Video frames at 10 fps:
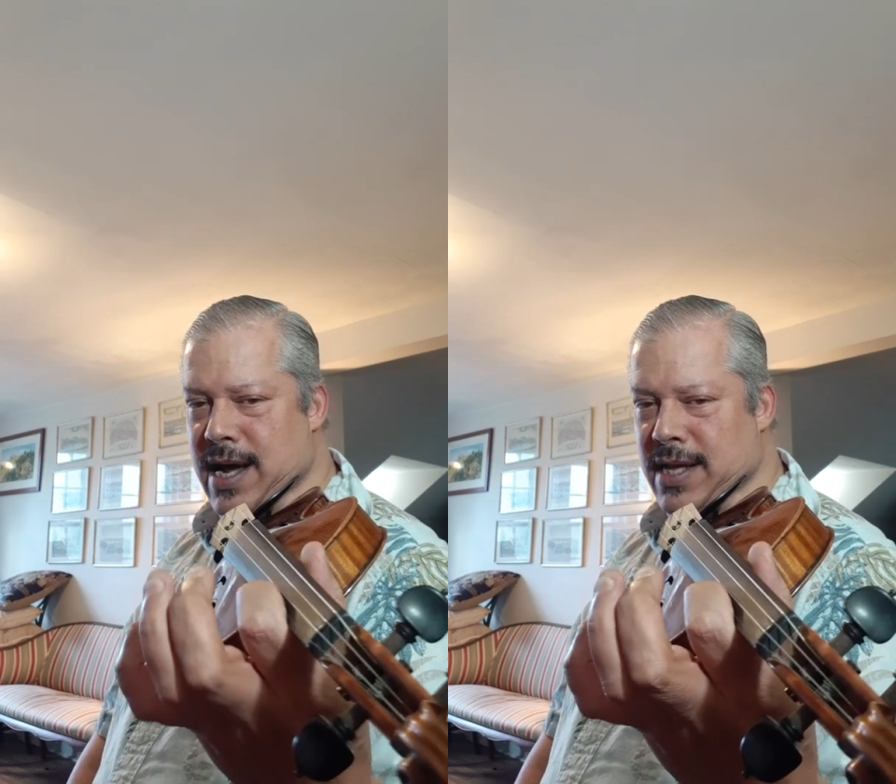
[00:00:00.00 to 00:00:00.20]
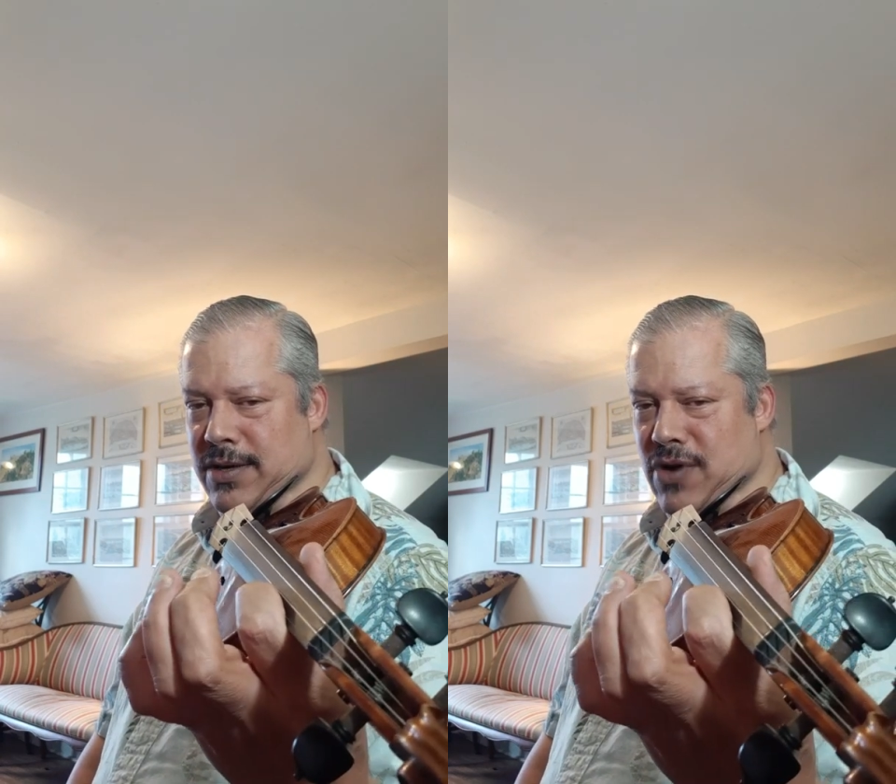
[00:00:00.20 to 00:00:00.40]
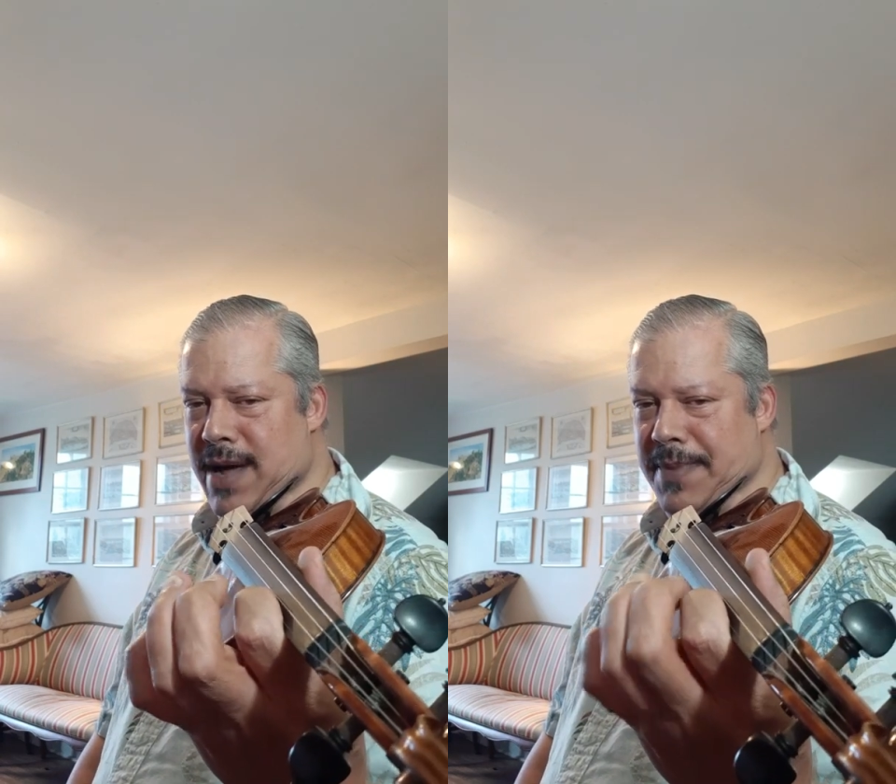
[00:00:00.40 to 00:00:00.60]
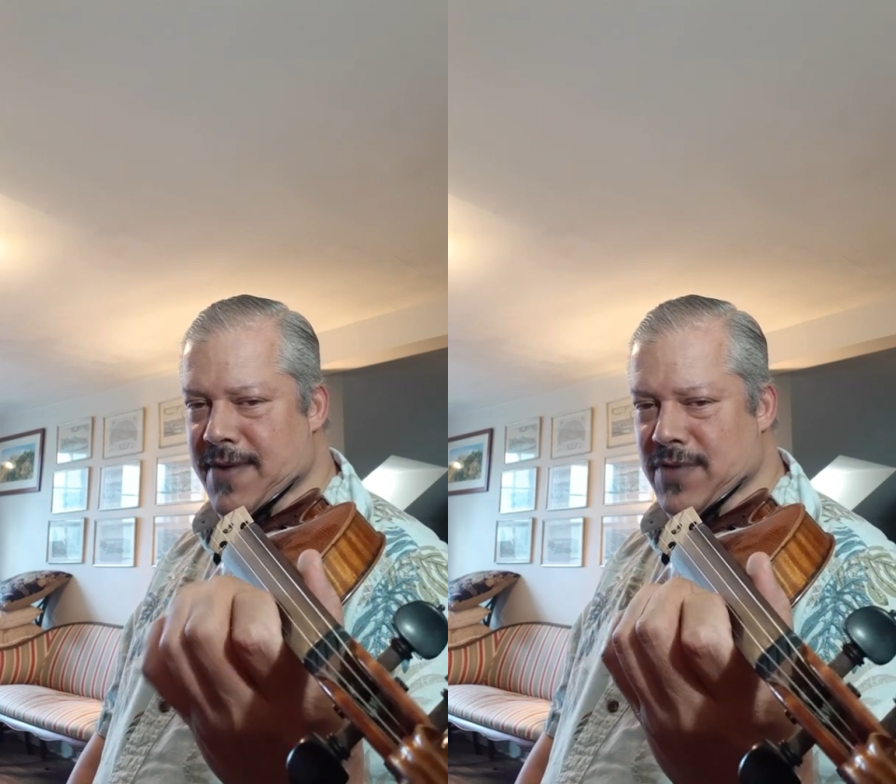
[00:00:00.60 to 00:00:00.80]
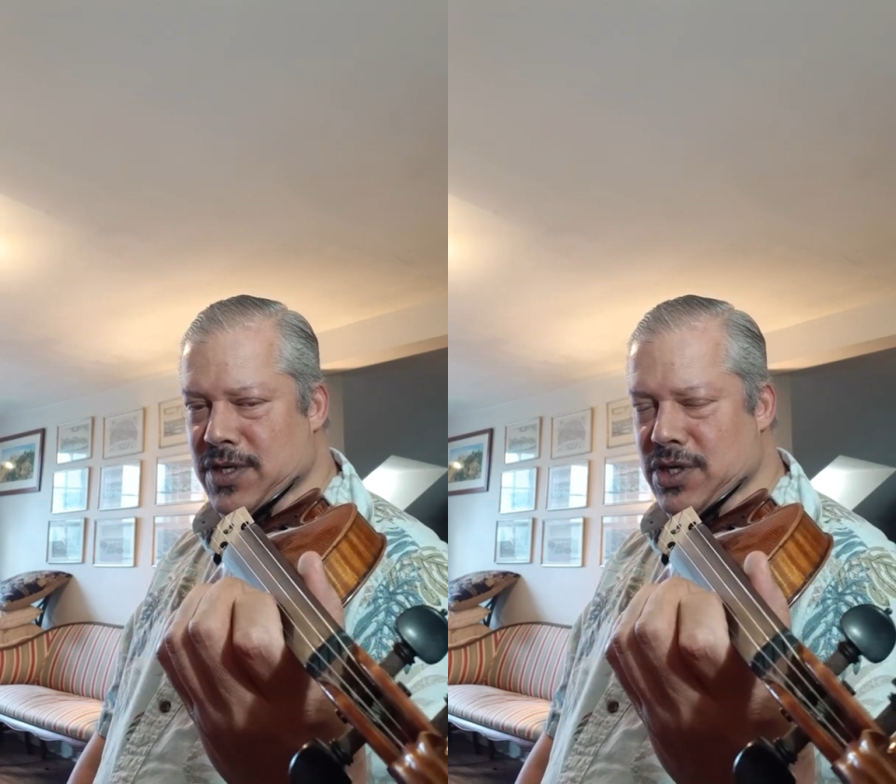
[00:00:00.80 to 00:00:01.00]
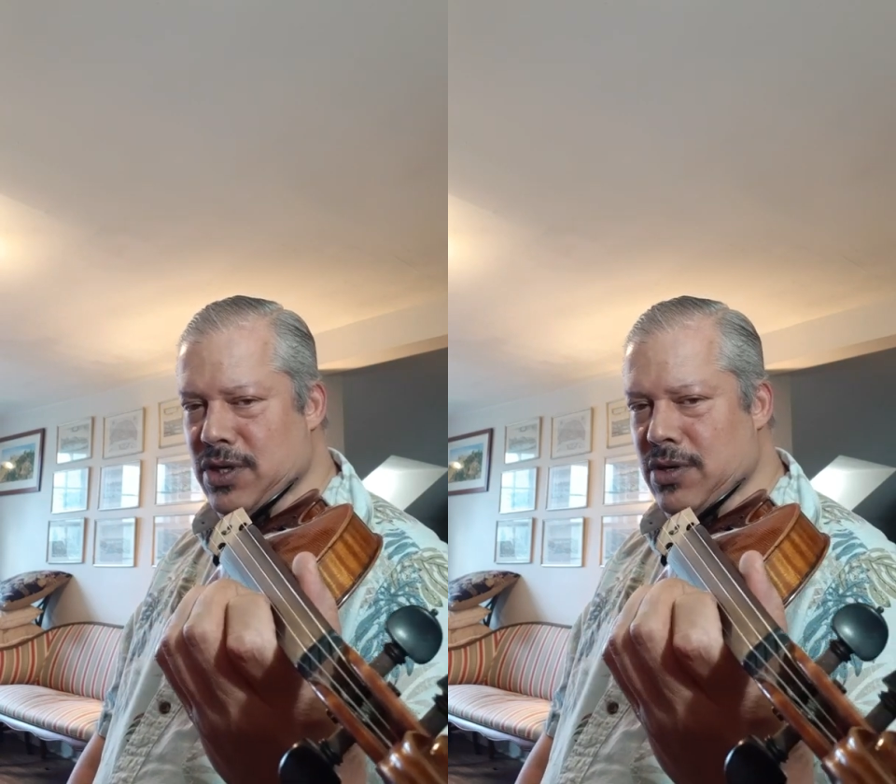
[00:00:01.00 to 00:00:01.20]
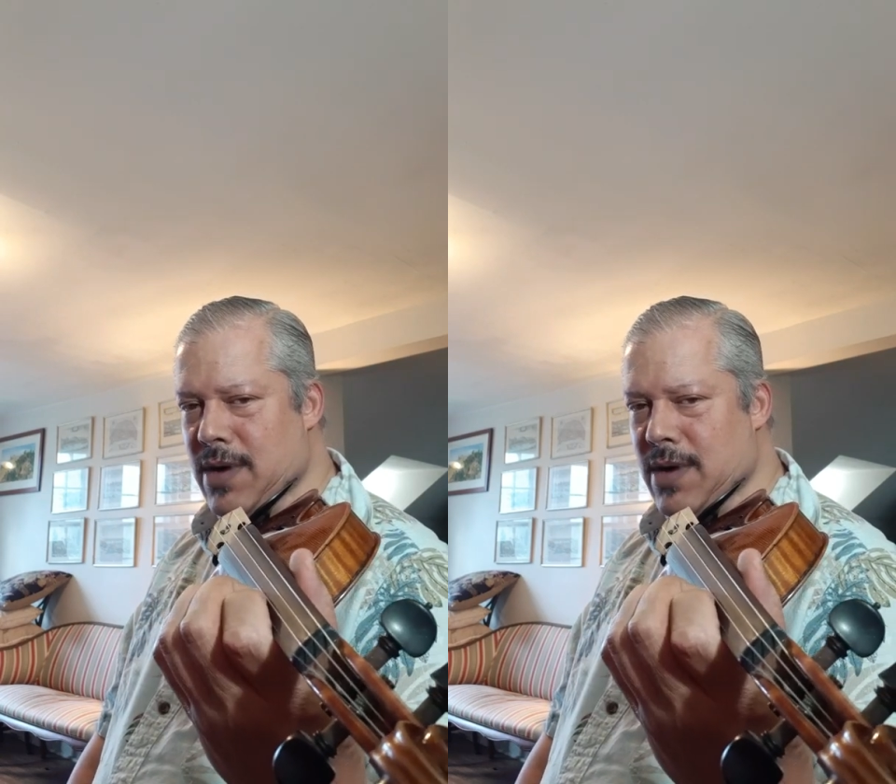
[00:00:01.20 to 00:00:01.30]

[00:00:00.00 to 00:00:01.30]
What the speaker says: on the dropping of the two,